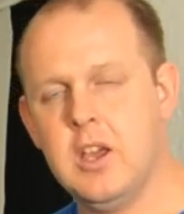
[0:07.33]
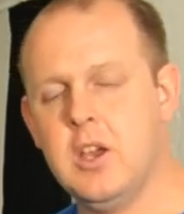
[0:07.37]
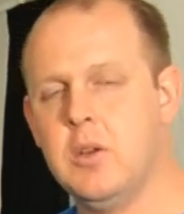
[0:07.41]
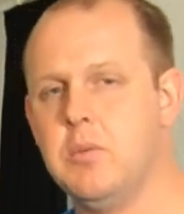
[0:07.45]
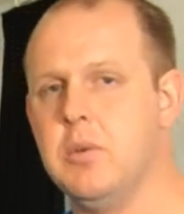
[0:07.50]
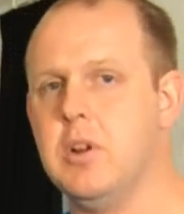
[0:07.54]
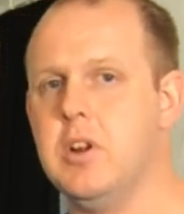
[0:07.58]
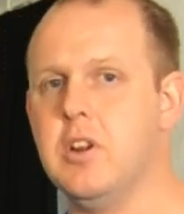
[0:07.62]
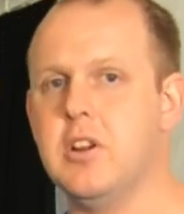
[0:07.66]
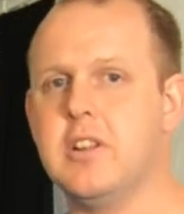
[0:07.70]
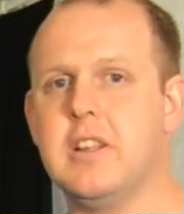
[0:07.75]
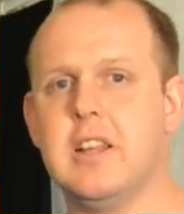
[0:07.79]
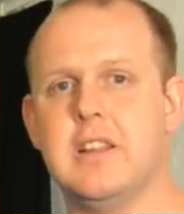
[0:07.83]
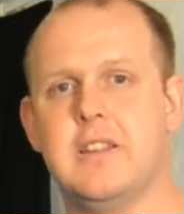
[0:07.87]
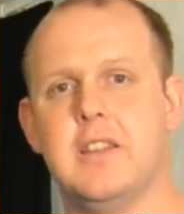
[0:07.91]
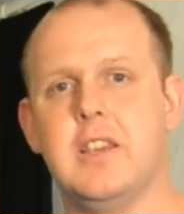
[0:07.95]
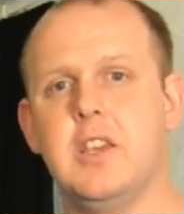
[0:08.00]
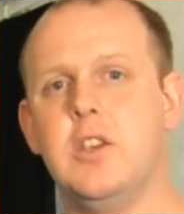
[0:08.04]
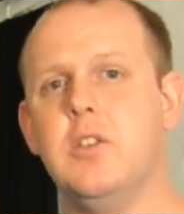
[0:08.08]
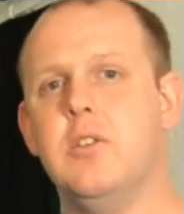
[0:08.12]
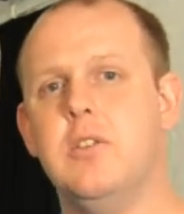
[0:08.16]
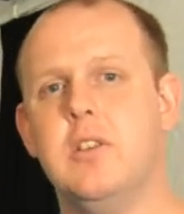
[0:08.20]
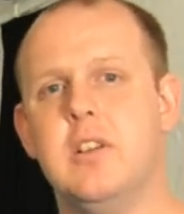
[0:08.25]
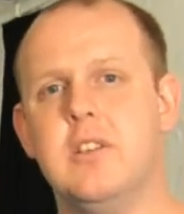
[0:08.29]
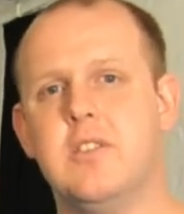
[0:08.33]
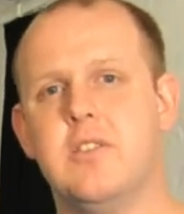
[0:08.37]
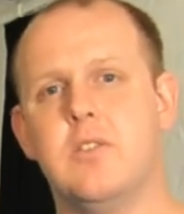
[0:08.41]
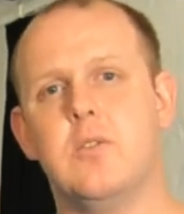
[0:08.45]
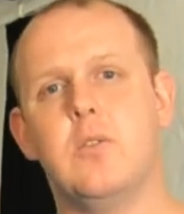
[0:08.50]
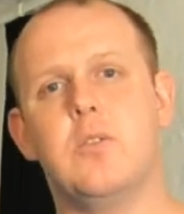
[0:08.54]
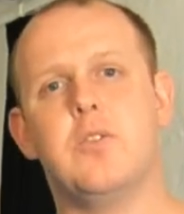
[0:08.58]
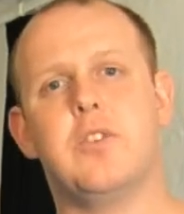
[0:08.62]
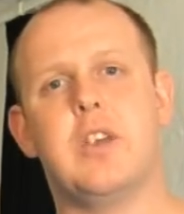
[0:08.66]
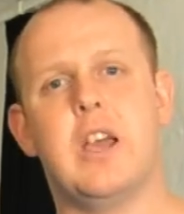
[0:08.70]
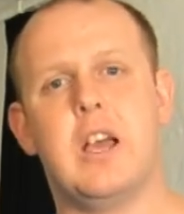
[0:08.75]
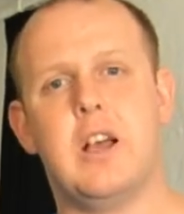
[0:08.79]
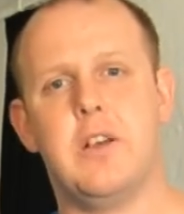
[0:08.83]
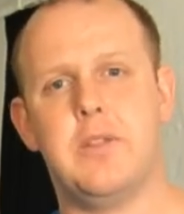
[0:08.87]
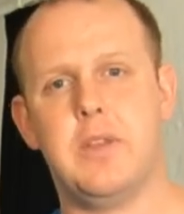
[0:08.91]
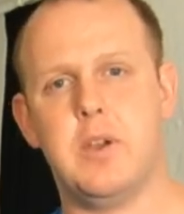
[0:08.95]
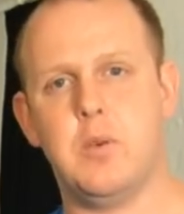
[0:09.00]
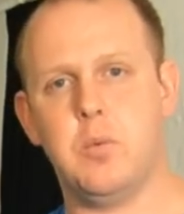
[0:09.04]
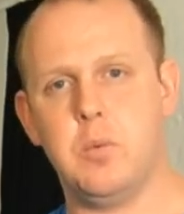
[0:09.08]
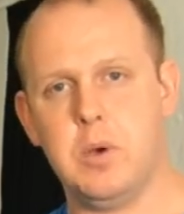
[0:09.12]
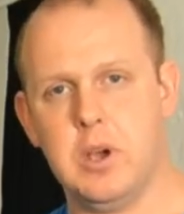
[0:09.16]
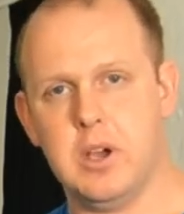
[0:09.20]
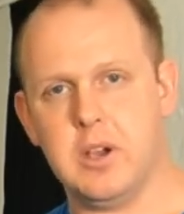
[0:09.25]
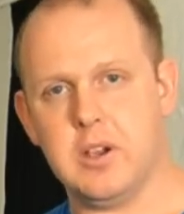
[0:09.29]
We looked at the units and also how they
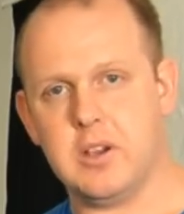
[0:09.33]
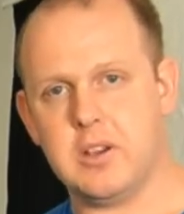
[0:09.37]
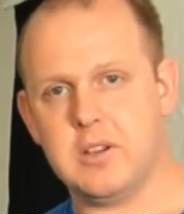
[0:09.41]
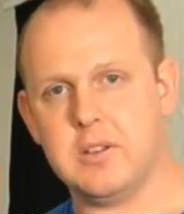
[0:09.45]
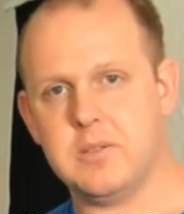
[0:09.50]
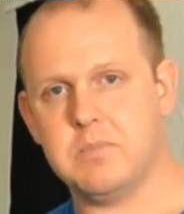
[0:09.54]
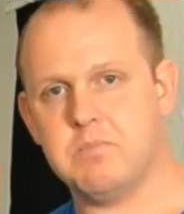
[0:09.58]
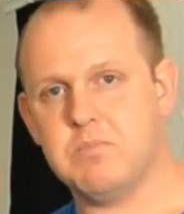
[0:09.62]
work.